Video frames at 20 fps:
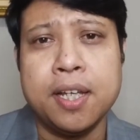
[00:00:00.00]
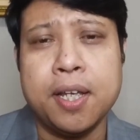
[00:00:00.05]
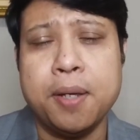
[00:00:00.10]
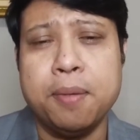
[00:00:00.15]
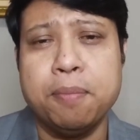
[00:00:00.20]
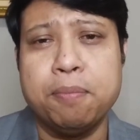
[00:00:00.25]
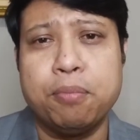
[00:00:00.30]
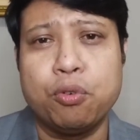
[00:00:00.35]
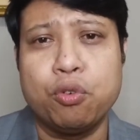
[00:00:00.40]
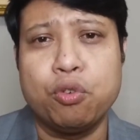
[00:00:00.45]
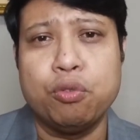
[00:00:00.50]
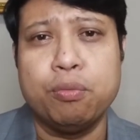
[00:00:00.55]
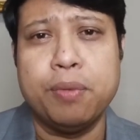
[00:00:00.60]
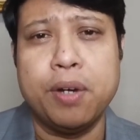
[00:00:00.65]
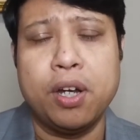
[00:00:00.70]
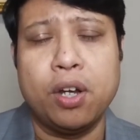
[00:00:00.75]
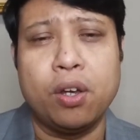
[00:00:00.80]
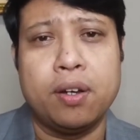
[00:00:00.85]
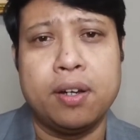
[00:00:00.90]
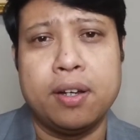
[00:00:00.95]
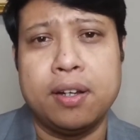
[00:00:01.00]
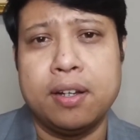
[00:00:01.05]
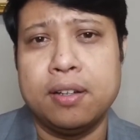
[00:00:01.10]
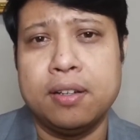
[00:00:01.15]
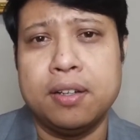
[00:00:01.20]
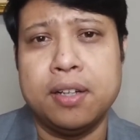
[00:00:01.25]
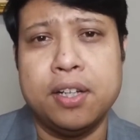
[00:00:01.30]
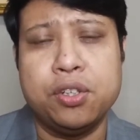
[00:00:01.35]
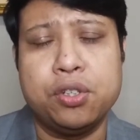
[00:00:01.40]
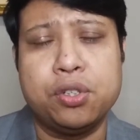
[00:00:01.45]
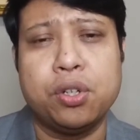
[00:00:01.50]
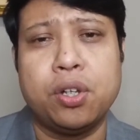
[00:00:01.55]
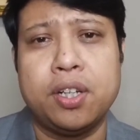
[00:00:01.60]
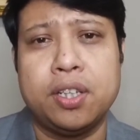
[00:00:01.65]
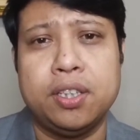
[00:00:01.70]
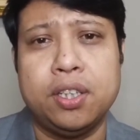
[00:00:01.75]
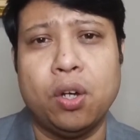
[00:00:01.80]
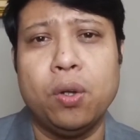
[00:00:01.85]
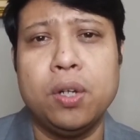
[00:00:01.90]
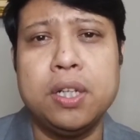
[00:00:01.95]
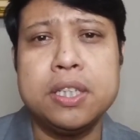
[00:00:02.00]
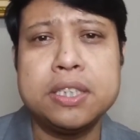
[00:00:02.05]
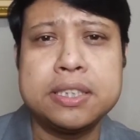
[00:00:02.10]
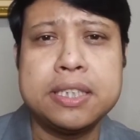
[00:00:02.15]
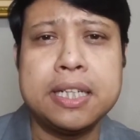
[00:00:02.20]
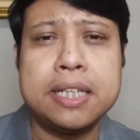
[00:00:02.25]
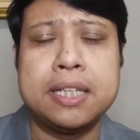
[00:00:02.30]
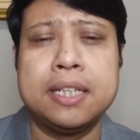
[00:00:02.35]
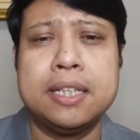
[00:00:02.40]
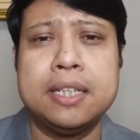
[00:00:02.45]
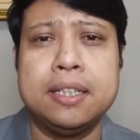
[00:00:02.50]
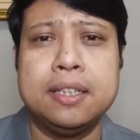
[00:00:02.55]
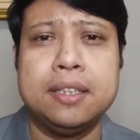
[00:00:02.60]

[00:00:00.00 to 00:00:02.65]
improvement, or ensuring the holistic